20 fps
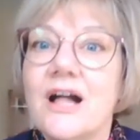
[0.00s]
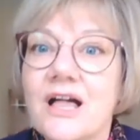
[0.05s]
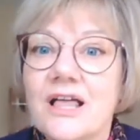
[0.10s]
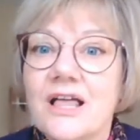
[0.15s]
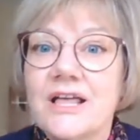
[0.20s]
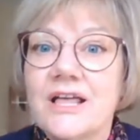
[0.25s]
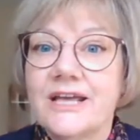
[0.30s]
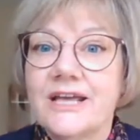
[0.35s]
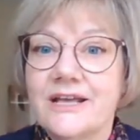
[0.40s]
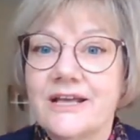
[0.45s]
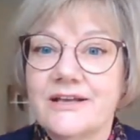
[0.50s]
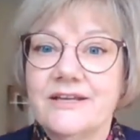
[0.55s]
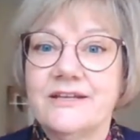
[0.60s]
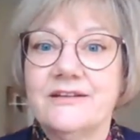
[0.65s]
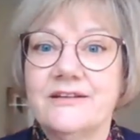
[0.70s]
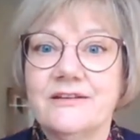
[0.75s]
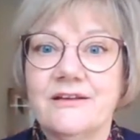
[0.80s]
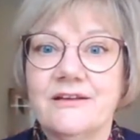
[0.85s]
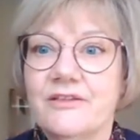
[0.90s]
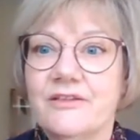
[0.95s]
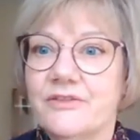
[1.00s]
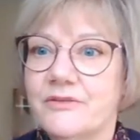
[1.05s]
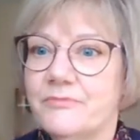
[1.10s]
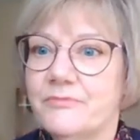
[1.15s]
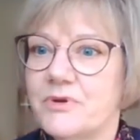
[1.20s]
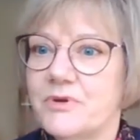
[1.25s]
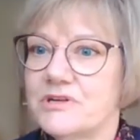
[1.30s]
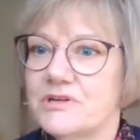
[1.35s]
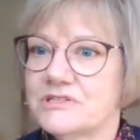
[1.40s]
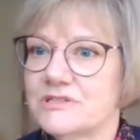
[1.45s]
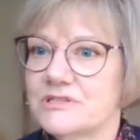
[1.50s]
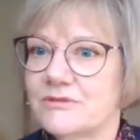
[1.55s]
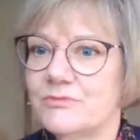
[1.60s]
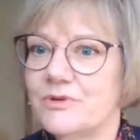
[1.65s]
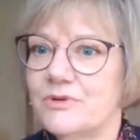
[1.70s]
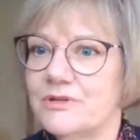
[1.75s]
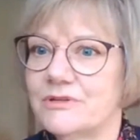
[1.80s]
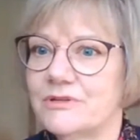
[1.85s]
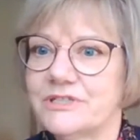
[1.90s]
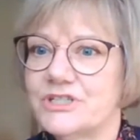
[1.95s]
in other parts of the world. It
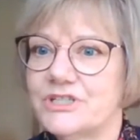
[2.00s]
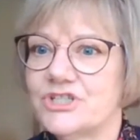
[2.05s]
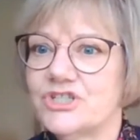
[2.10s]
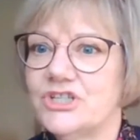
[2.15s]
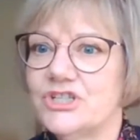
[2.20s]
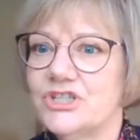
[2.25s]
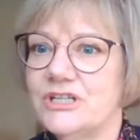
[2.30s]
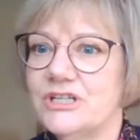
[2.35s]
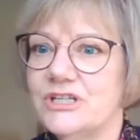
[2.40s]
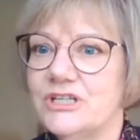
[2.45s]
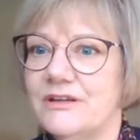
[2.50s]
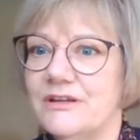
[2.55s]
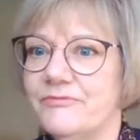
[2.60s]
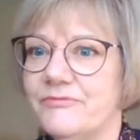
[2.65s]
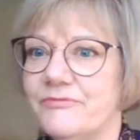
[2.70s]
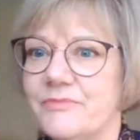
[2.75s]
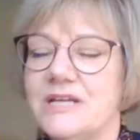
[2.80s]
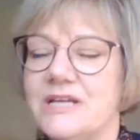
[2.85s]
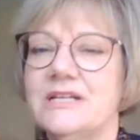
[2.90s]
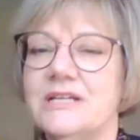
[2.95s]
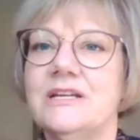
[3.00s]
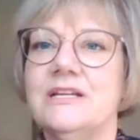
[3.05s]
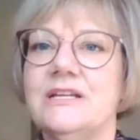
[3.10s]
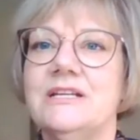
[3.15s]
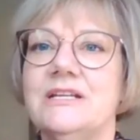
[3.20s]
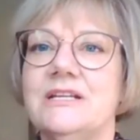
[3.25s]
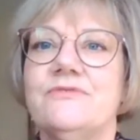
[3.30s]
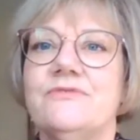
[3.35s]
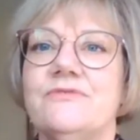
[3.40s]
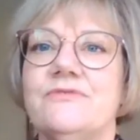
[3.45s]
shouldn't have made any difference,